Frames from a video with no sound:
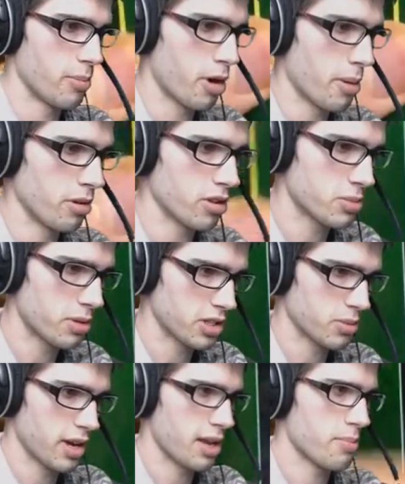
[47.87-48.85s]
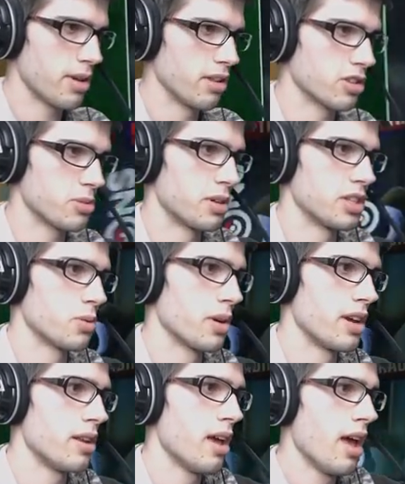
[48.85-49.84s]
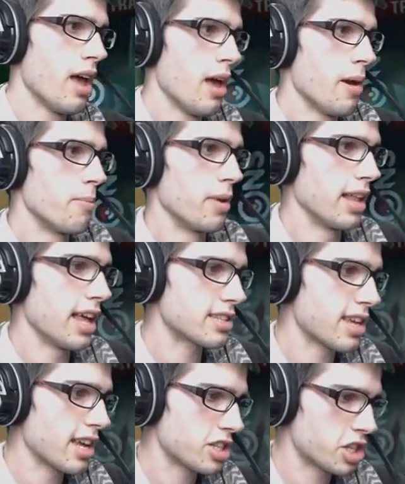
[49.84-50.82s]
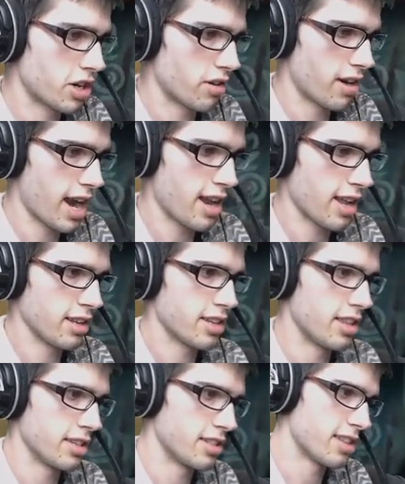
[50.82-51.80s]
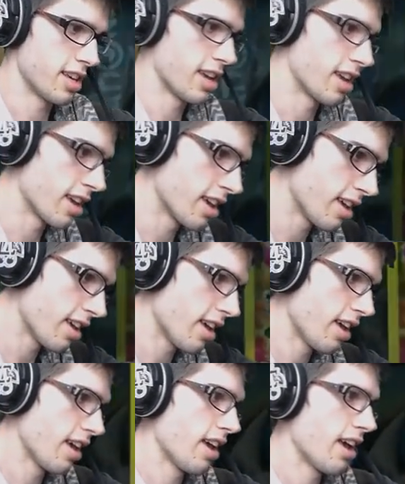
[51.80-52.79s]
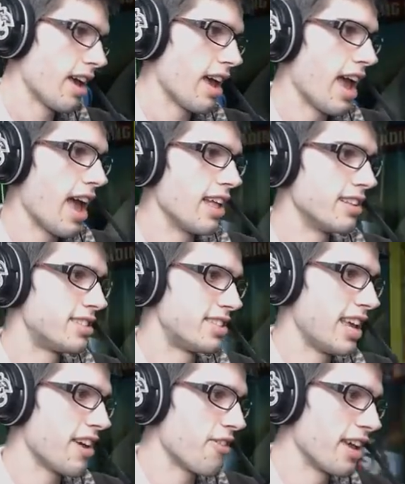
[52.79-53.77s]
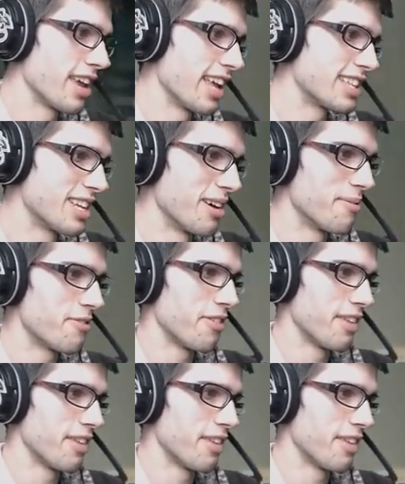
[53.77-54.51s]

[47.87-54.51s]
The promo looks pretty sweet, pin looks pretty sweet, but let's get straight into this thing and see if we can get some